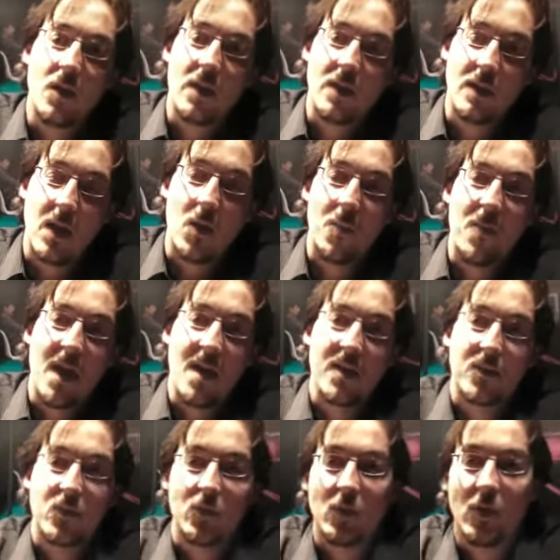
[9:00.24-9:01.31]
in our
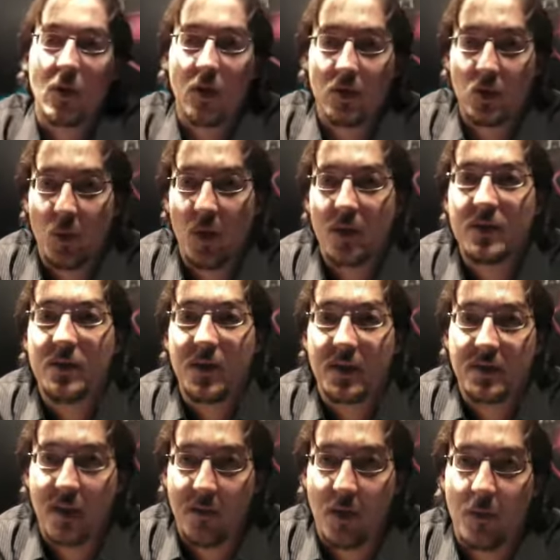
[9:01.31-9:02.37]
path toward
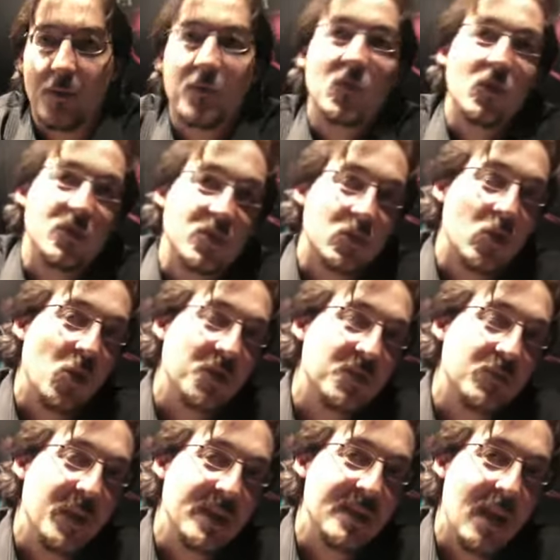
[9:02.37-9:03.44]
DivX 7. So it's
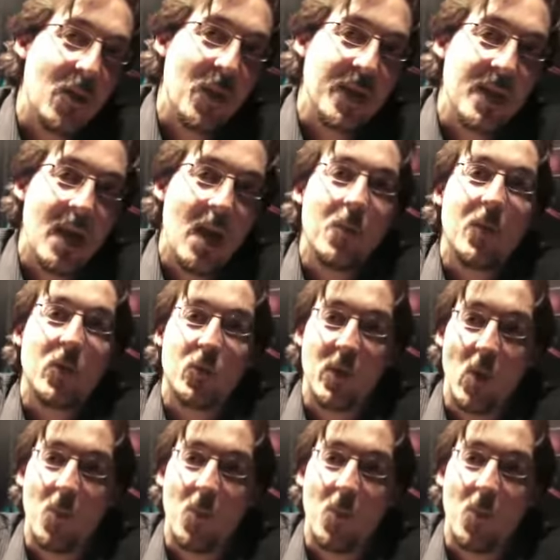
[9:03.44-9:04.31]
closed beta right now, but we'll